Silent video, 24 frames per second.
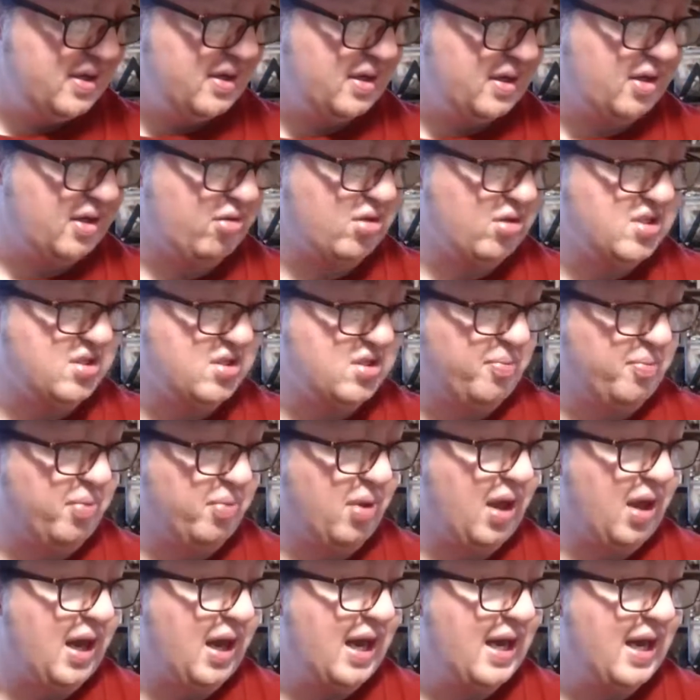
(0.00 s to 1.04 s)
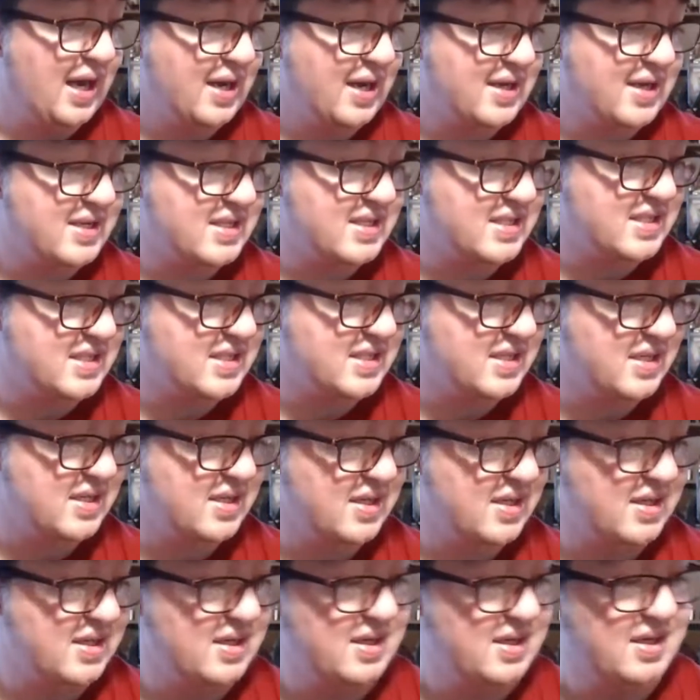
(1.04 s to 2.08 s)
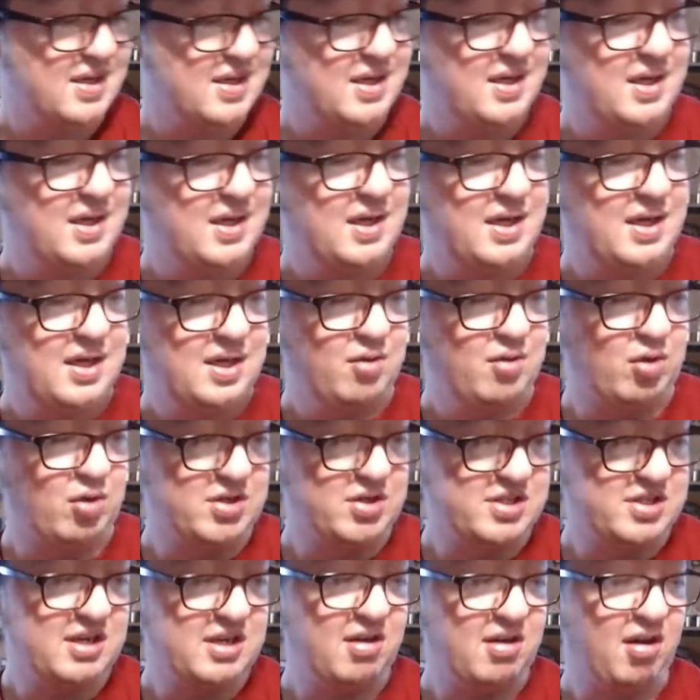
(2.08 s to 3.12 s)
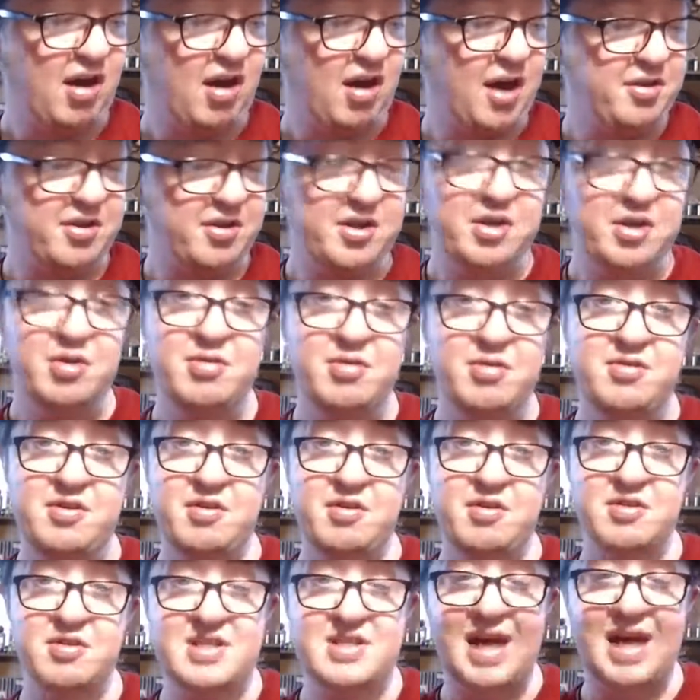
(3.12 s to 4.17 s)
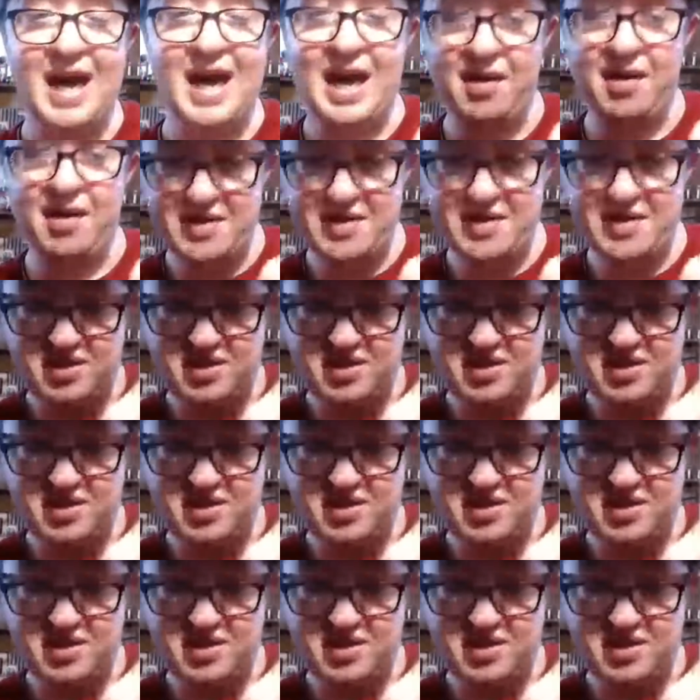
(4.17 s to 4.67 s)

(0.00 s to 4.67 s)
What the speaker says: crystal blocks, which you can also use stylus